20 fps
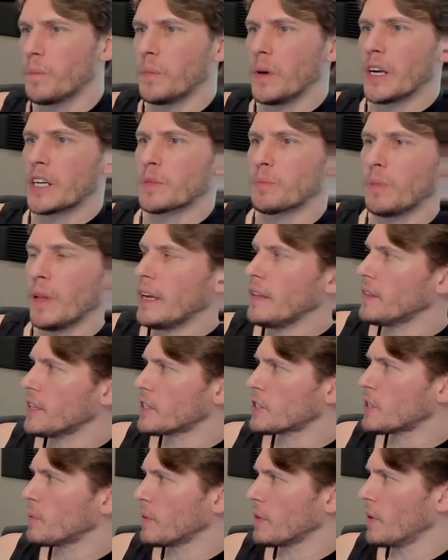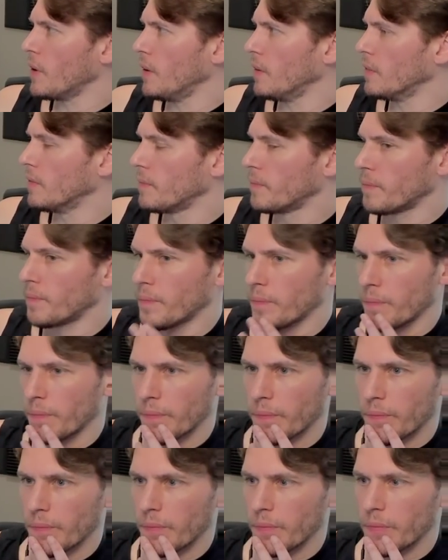Explain this to me, though.
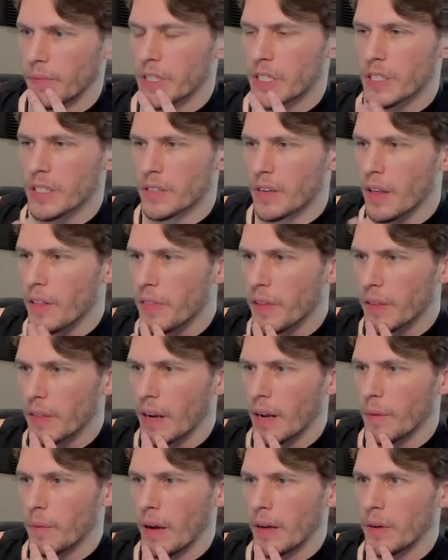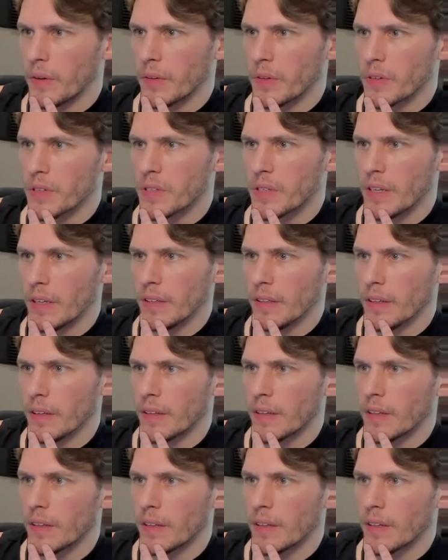This is another thing that I, I don't understand.